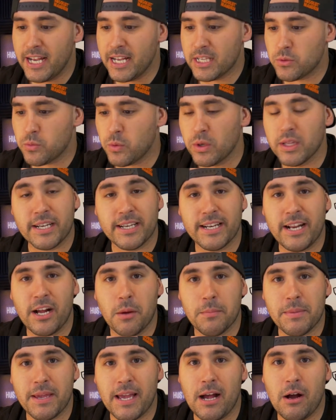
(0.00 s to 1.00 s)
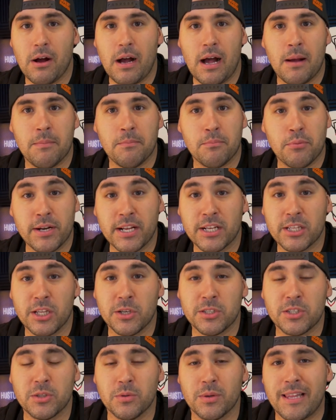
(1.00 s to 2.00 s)
It's really going to help me out. I'm pretty
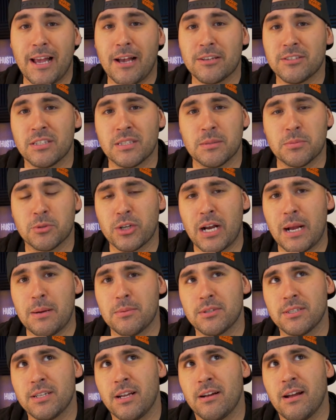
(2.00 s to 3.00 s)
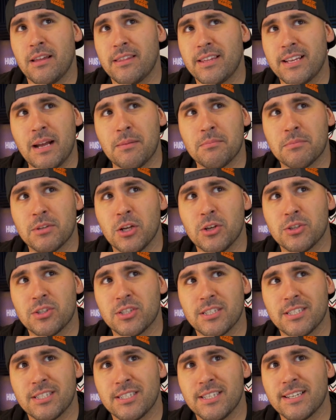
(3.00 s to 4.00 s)
close to 1,000 subscribers now. I think I'm close
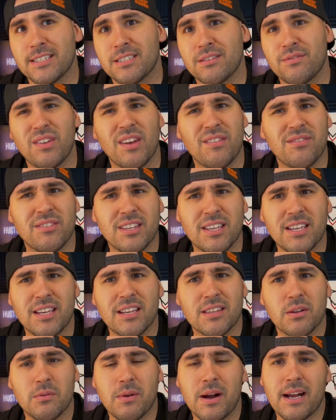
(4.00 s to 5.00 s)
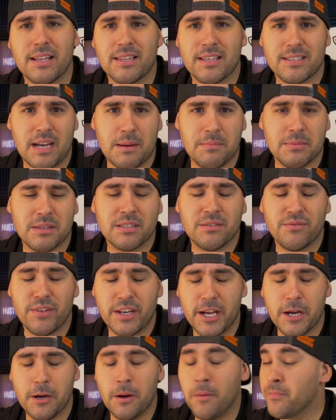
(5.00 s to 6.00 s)
to 650 at the time of this
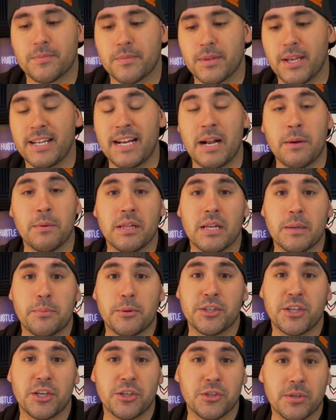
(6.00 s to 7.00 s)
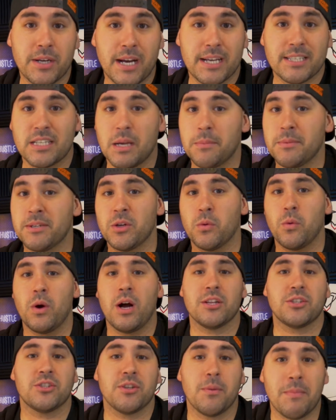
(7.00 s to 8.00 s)
video, and I really appreciate you guys coming to
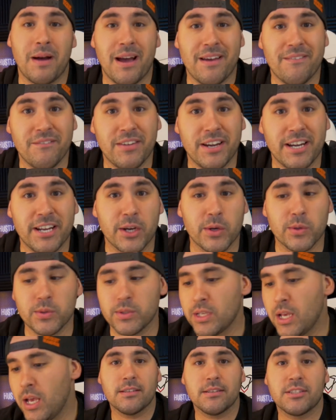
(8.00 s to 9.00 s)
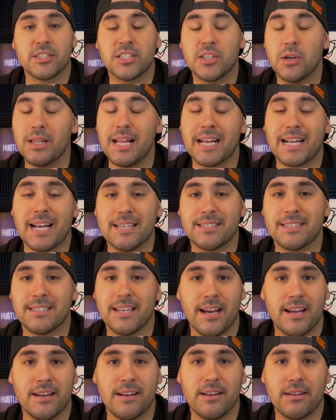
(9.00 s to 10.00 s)
watch my videos. So like I
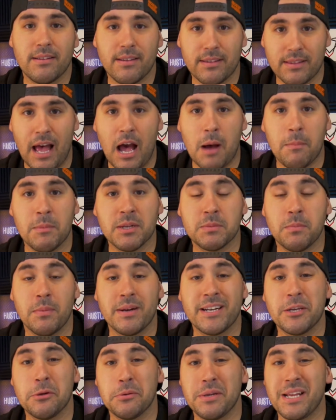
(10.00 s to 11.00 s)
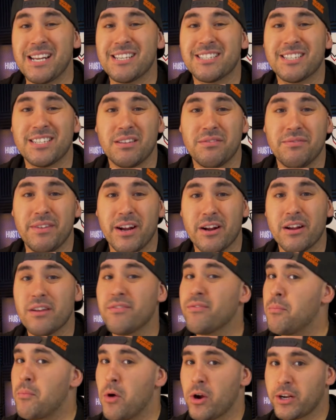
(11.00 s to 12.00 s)
said, how much money you need is going to vary
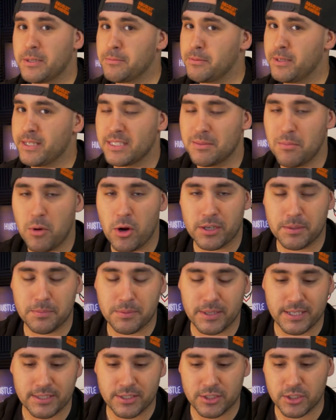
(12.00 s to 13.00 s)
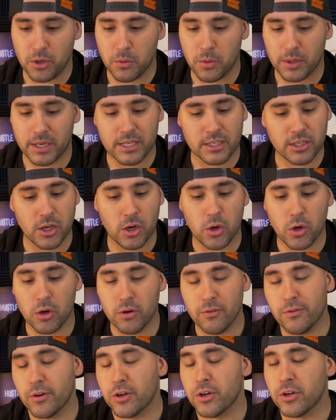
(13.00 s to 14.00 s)
from marketplace to marketplace. So we're going to go
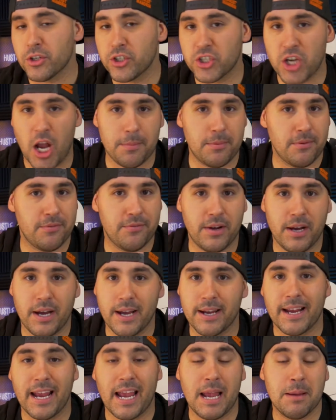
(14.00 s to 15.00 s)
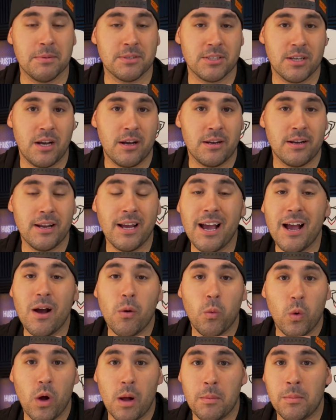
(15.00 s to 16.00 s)
over Shopify, Amazon,
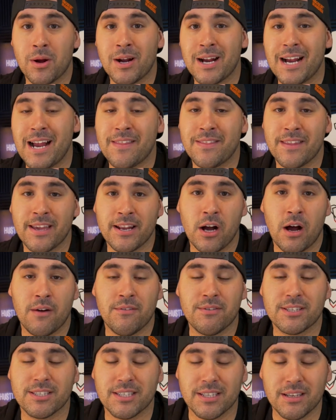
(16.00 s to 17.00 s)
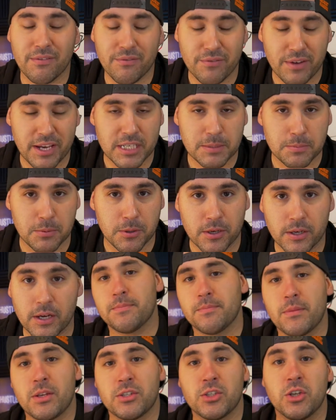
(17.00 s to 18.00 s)
Walmart, and then obviously Facebook.
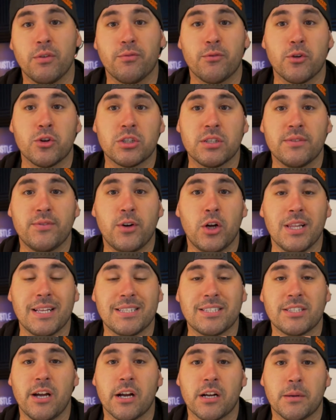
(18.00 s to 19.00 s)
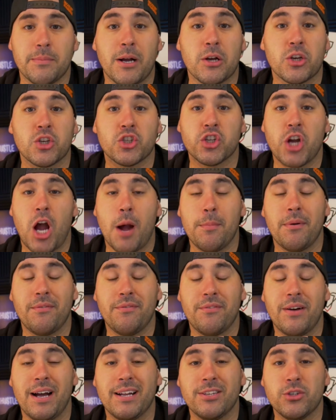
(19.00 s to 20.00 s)
So first of all, let's talk about
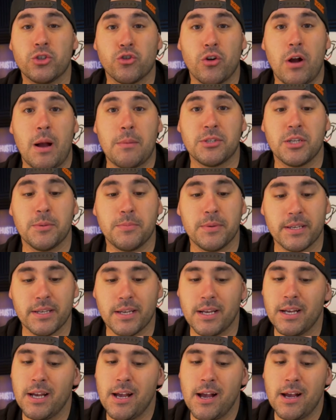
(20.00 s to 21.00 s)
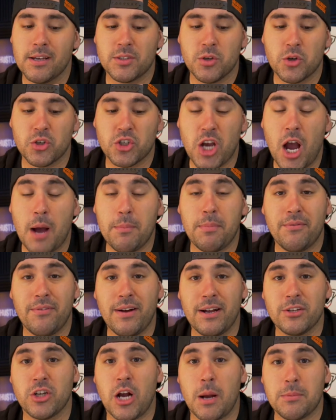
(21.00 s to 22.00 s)
Shopify dropshipping. So
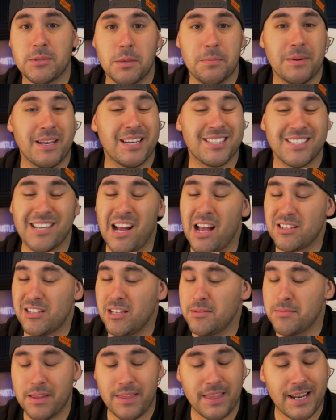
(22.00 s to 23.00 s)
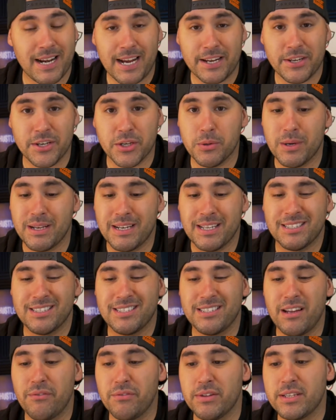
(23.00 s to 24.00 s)
Shopify dropshipping is not something that I do, and it's
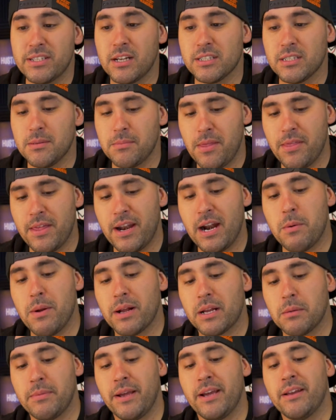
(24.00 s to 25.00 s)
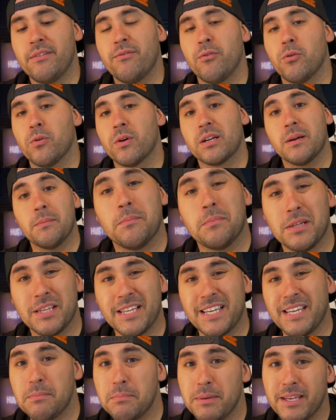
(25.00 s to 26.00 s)
definitely not something that I recommend for a
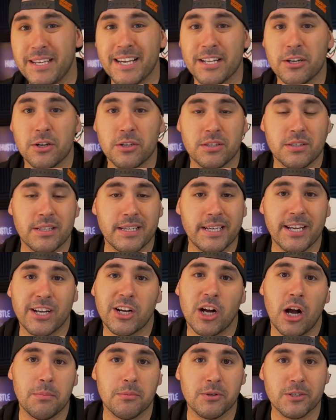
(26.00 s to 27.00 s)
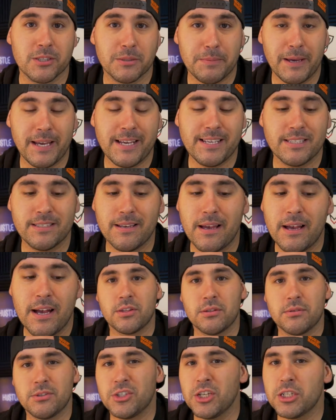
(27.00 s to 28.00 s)
complete beginner to the e-commerce space,
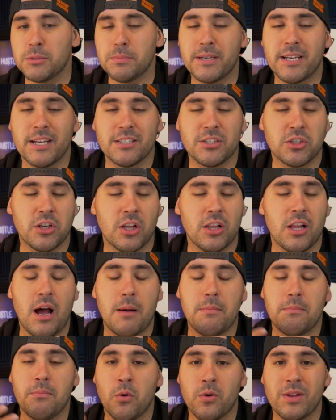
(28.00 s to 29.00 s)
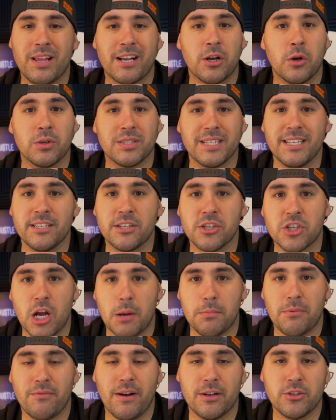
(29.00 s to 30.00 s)
just because there's a lot more that goes into
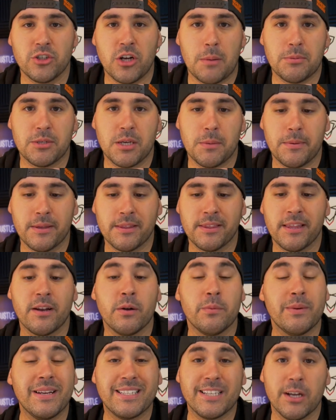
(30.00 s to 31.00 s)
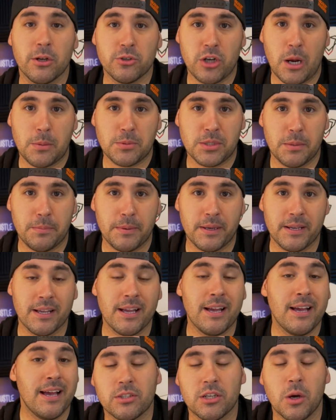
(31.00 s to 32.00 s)
Shopify dropshipping than retail dropshipping.
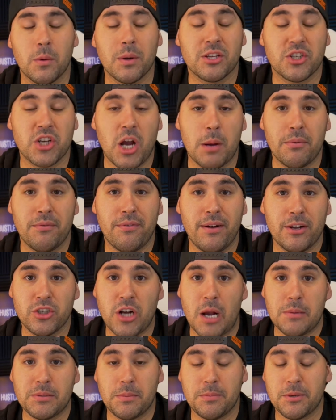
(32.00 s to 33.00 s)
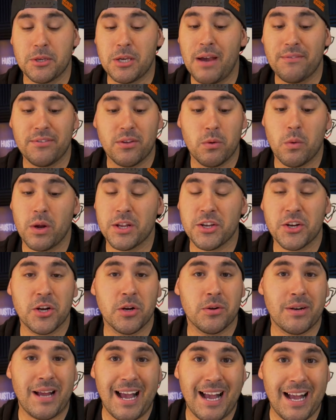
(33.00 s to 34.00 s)
So with Shopify dropshipping, you have to run your
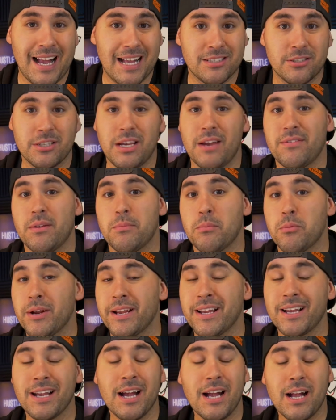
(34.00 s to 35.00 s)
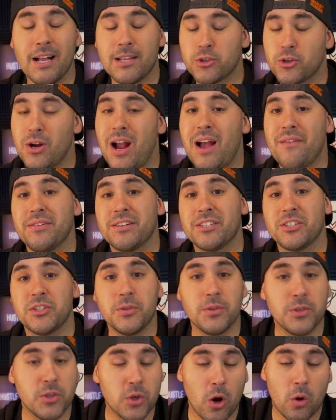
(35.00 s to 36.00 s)
own ads, you have to bring traffic to
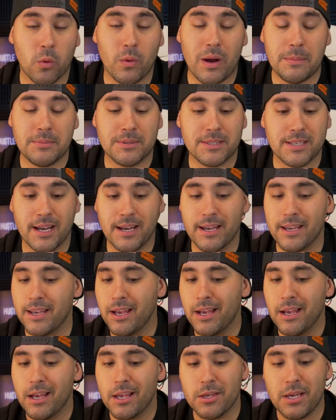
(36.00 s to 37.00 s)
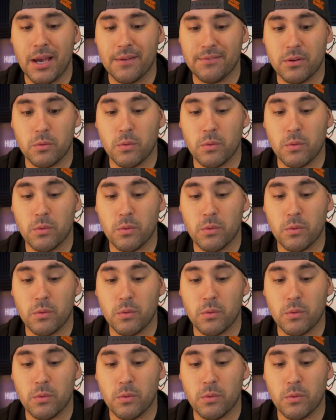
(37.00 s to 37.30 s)
your website, you have to